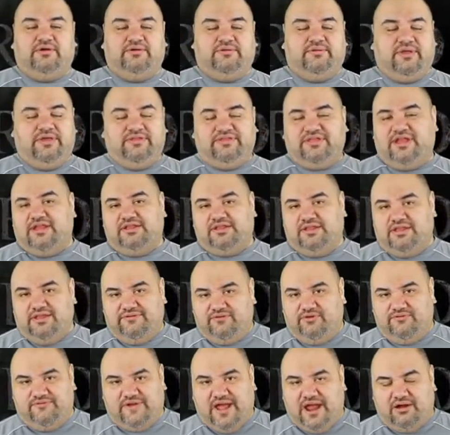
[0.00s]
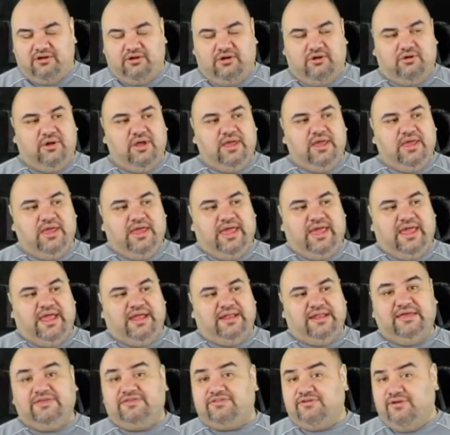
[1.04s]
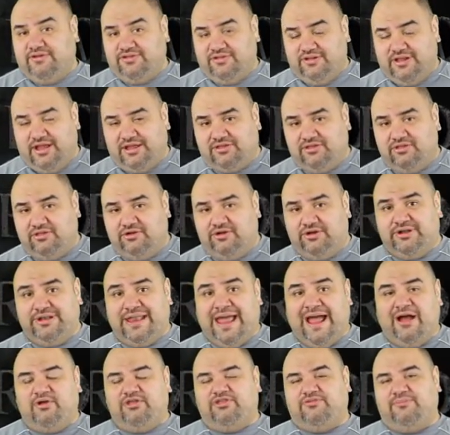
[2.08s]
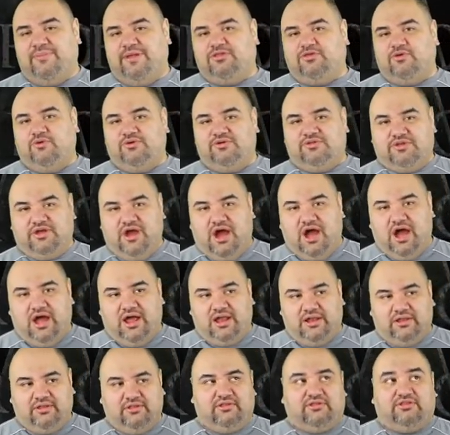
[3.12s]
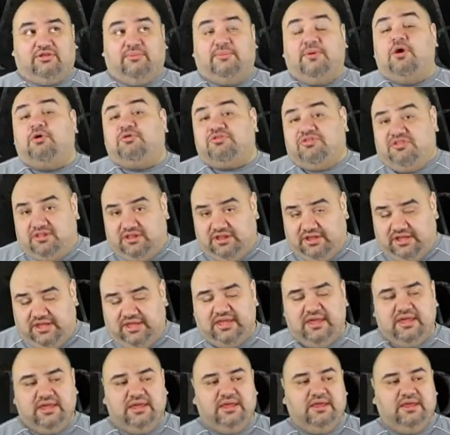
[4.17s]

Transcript: He's not on the level of Arrow, and he still has a lot to learn. Now his mentor is gone, supposedly.